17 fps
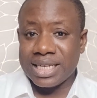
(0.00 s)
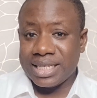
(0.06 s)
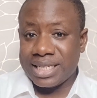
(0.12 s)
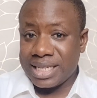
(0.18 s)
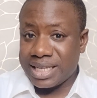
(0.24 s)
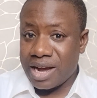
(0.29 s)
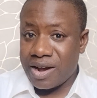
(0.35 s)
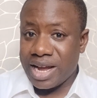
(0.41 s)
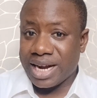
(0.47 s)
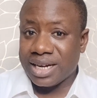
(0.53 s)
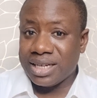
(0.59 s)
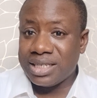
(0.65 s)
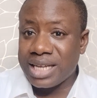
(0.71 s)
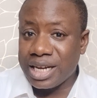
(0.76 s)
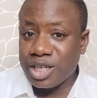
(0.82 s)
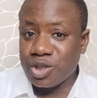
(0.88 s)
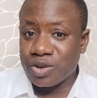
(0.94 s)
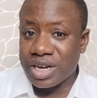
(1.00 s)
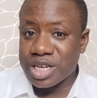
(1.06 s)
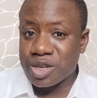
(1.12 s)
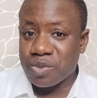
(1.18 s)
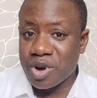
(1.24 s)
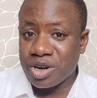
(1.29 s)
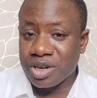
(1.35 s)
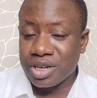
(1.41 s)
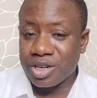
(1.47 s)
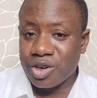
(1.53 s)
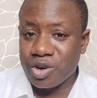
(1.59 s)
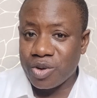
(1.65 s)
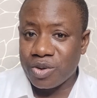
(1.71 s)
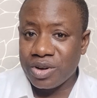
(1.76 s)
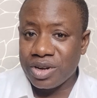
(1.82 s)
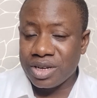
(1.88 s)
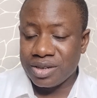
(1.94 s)
Is this how a Christian should respond?
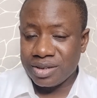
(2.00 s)
No.